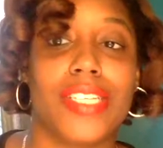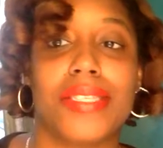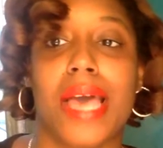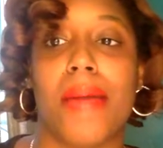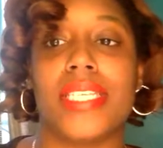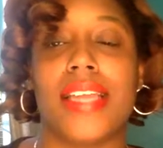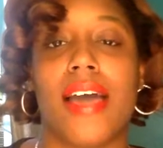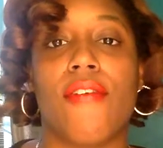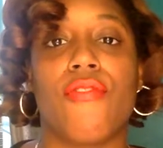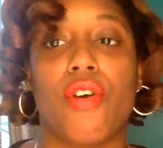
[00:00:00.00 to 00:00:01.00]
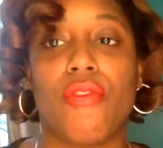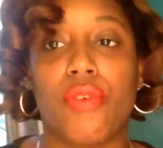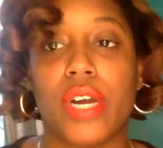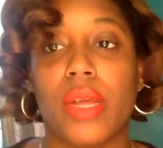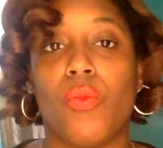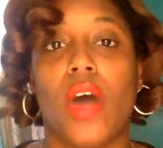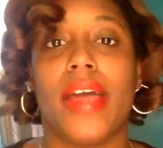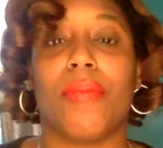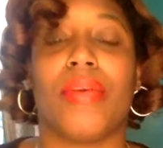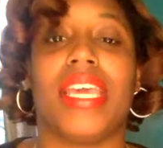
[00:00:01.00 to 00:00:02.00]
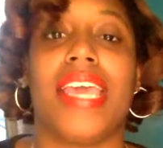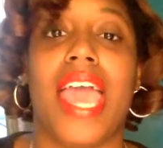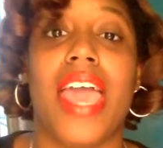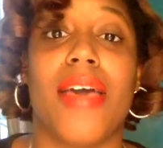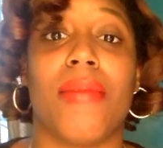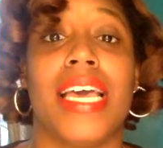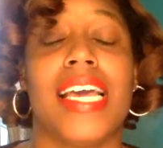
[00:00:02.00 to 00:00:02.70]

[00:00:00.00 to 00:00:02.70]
The time is now 4.41 p.m.